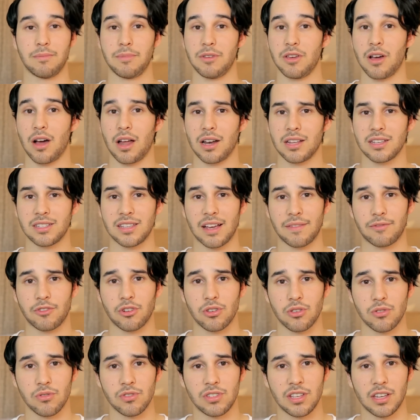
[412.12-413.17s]
to be honest, after
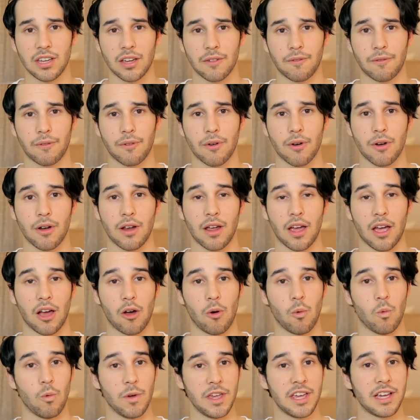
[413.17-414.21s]
using it for
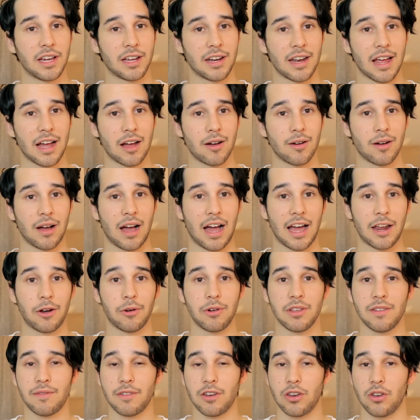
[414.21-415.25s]
a week now, I
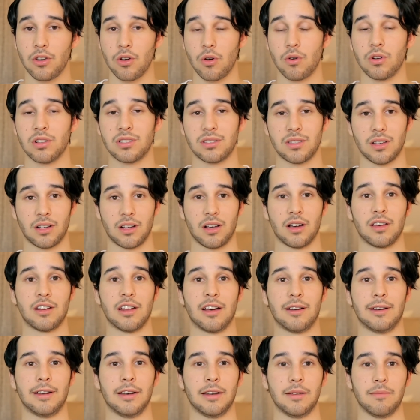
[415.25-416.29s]
don't even notice the
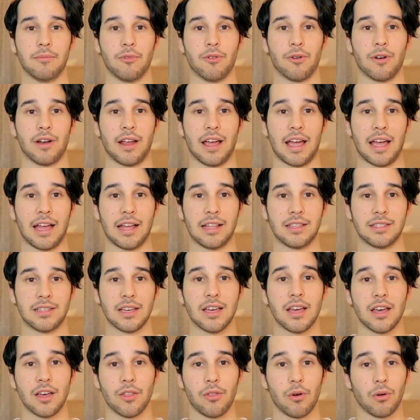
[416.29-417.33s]
cutout anymore. And
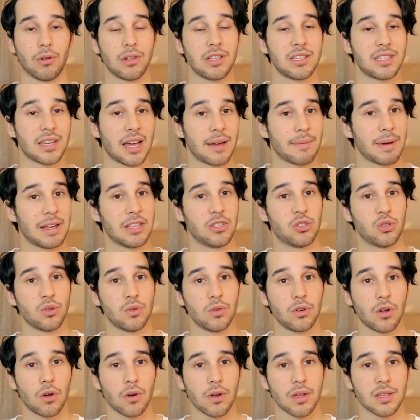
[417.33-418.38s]
the only time I
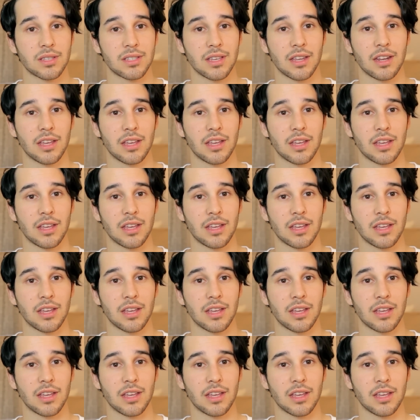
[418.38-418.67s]
do notice